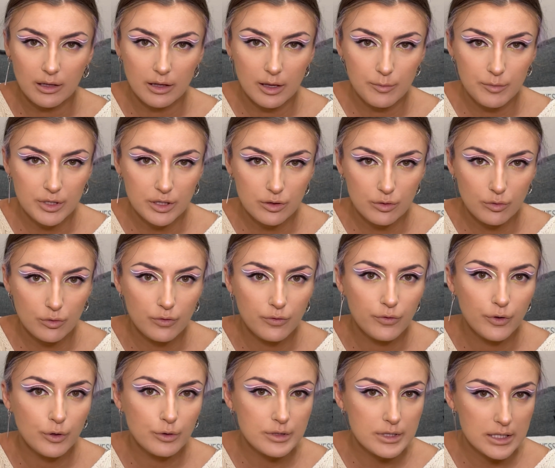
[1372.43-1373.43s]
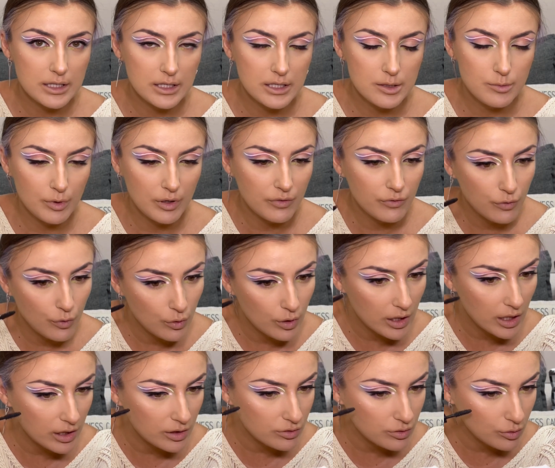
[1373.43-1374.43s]
let me do falsies before
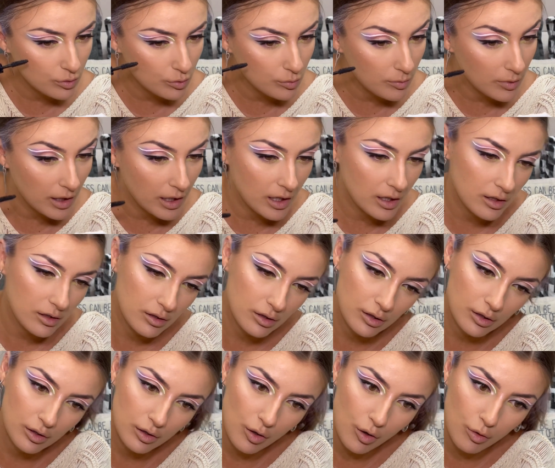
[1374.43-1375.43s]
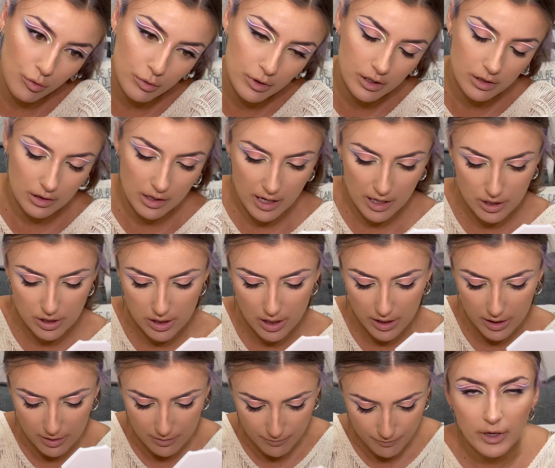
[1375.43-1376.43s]
I do my lower lash
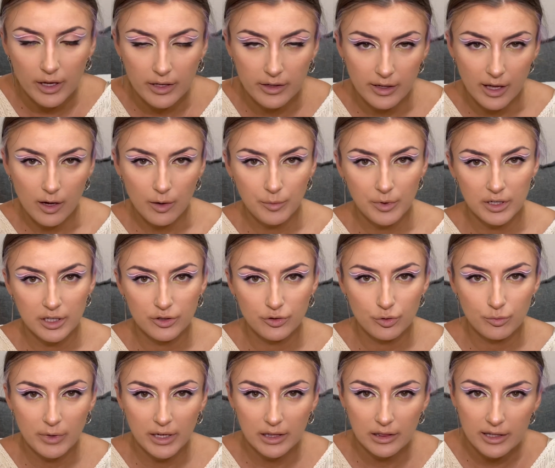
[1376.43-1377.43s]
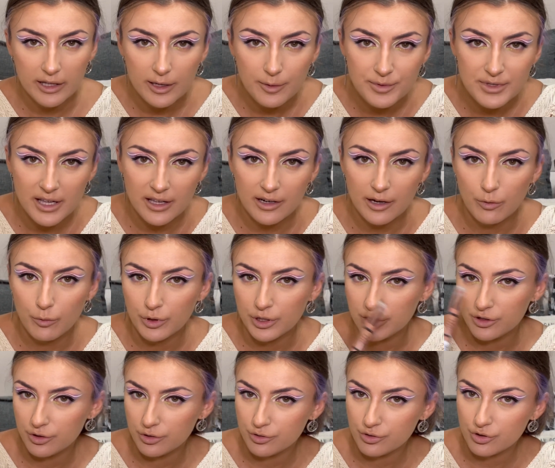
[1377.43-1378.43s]
line. And now I'm gonna do my lips and I
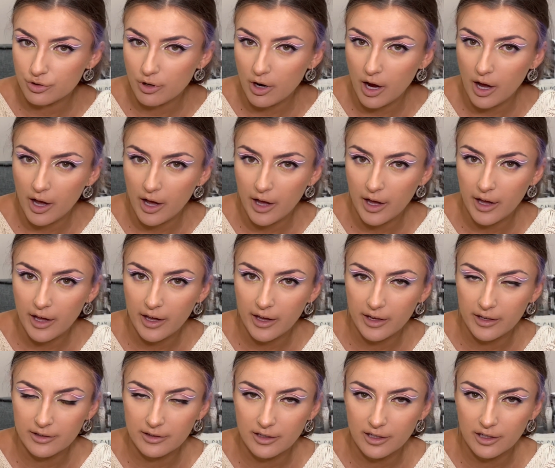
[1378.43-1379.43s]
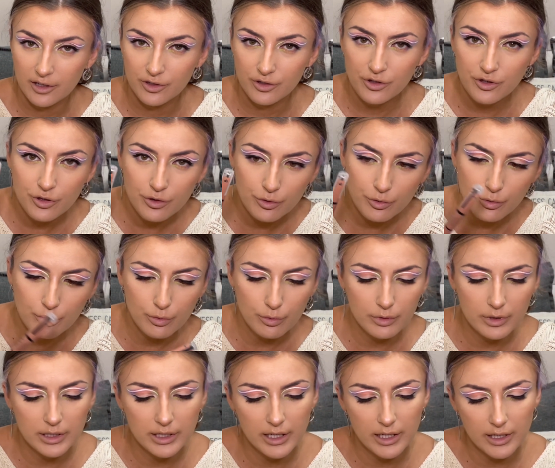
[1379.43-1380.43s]
wanted to try the new
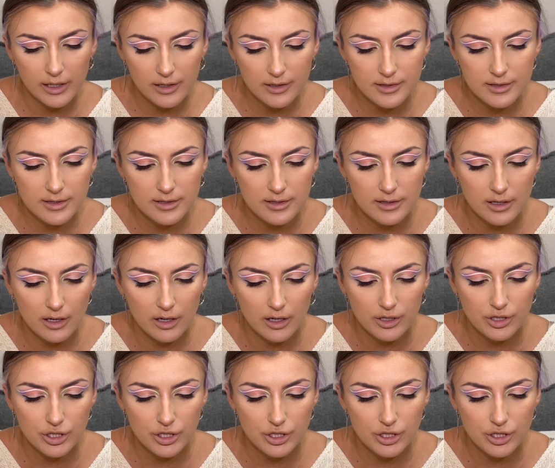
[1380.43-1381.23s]
NYX